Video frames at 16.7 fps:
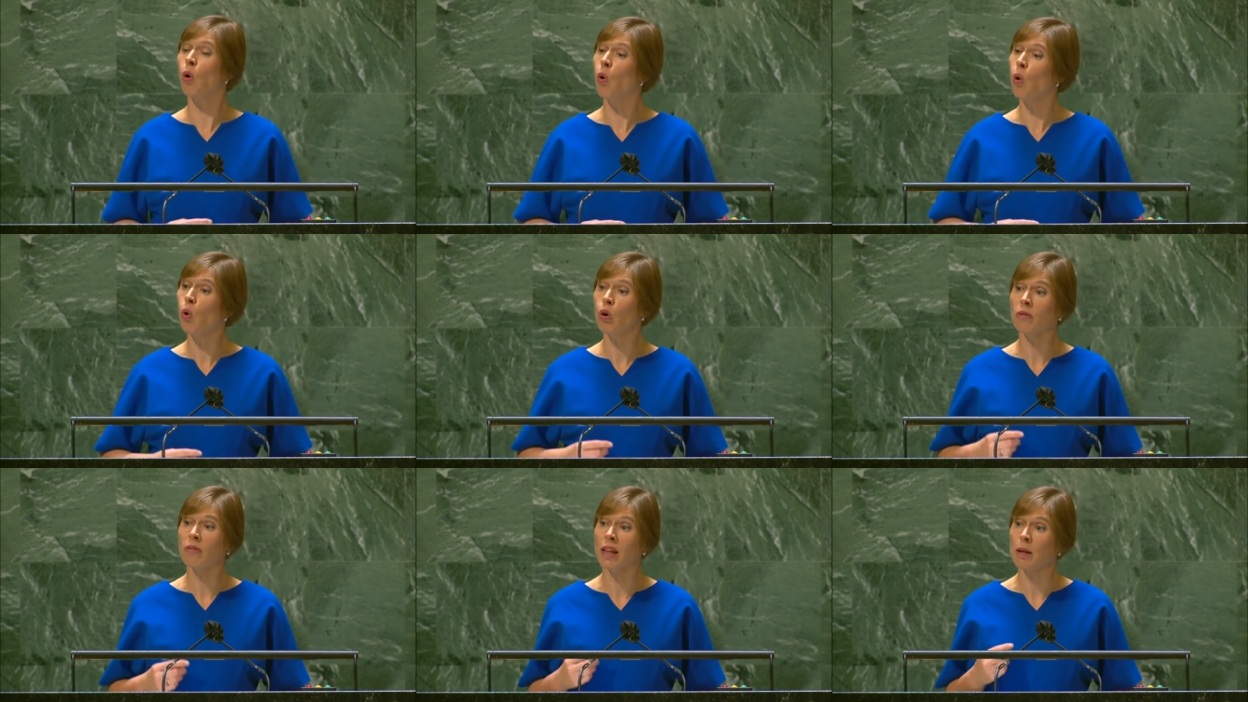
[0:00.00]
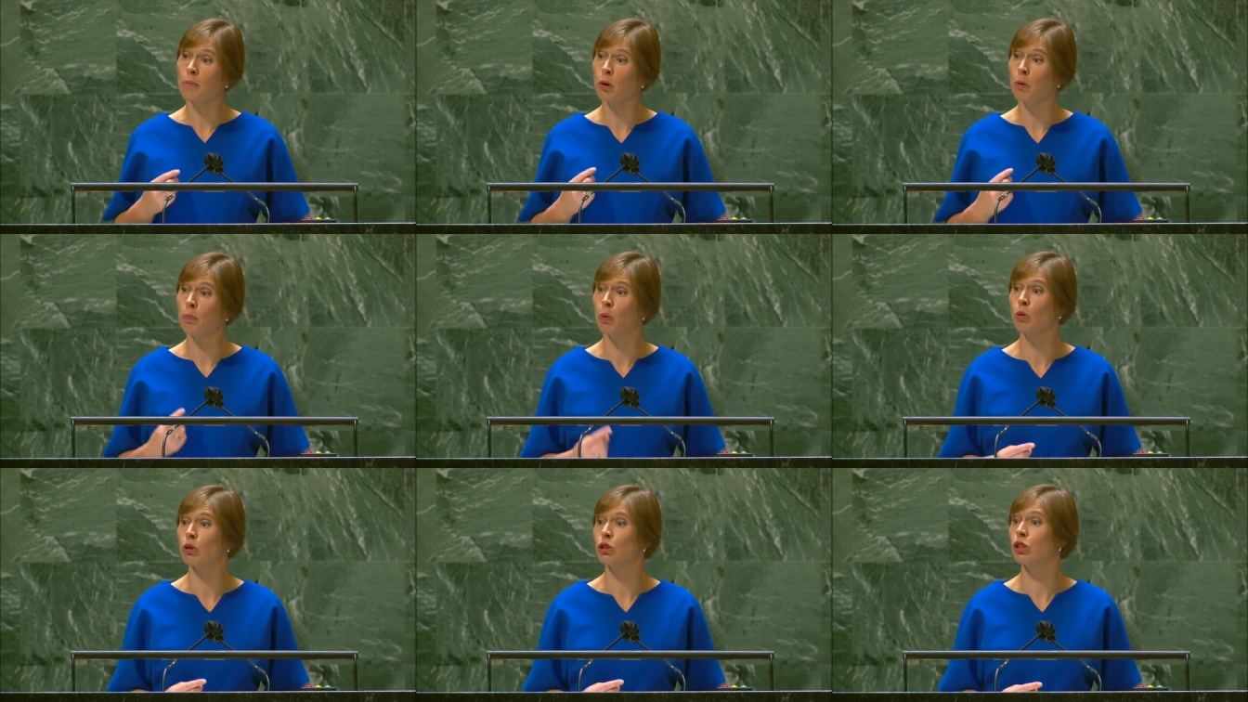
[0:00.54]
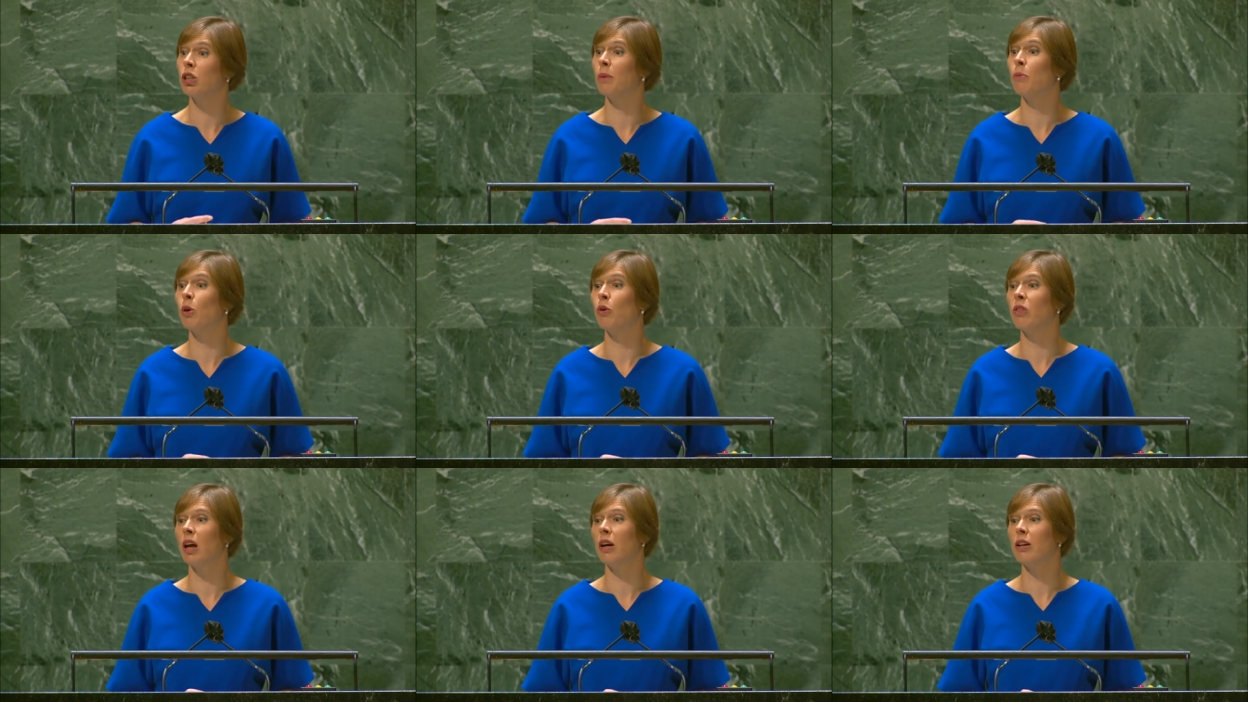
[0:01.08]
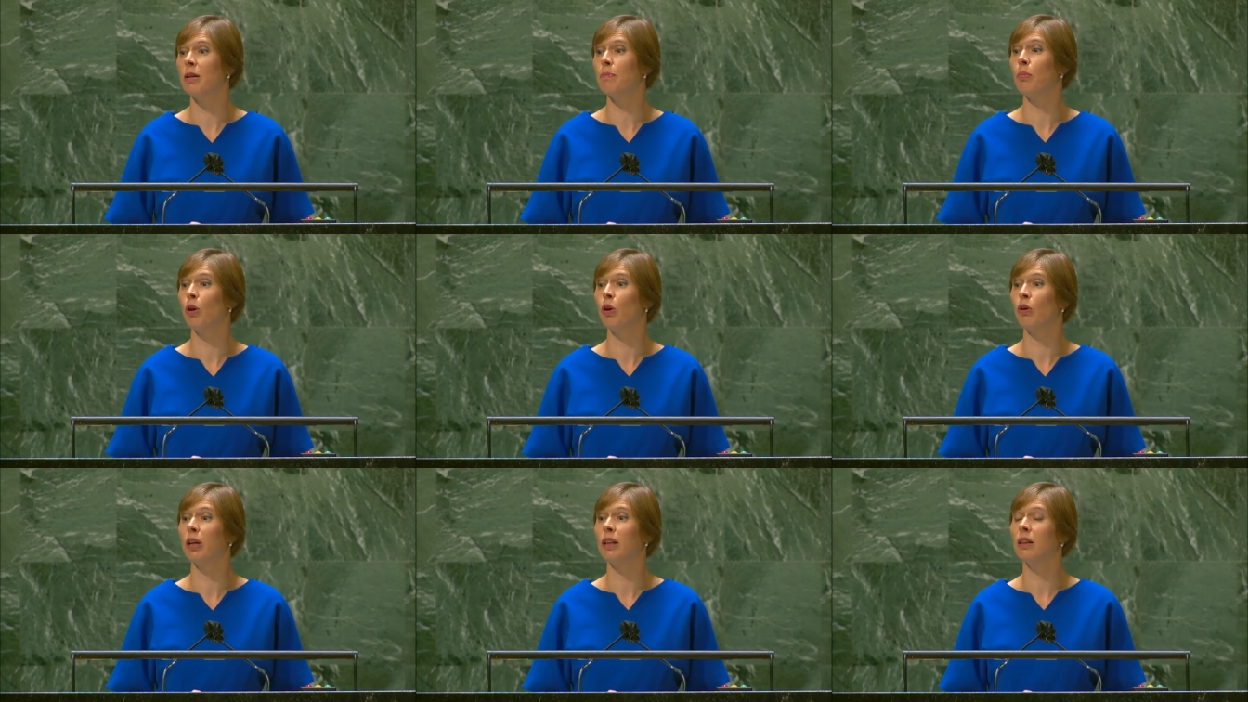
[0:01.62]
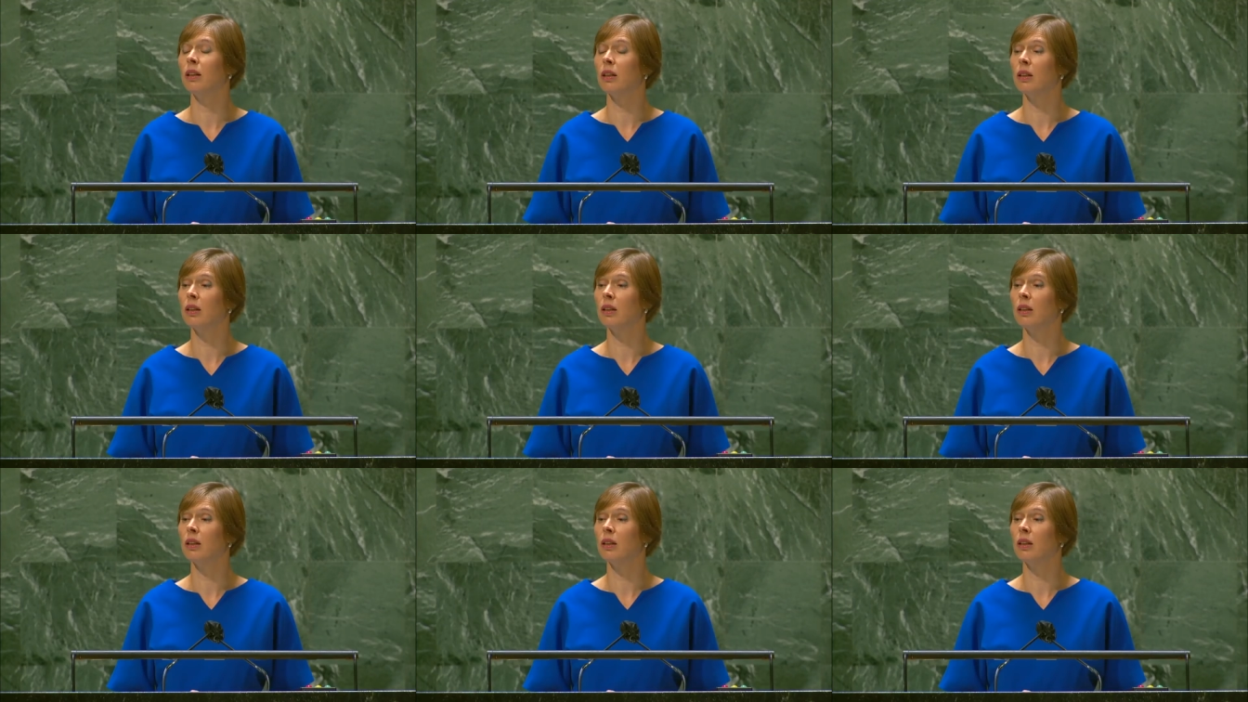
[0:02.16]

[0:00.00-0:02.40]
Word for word: or their proportion among the unemployed,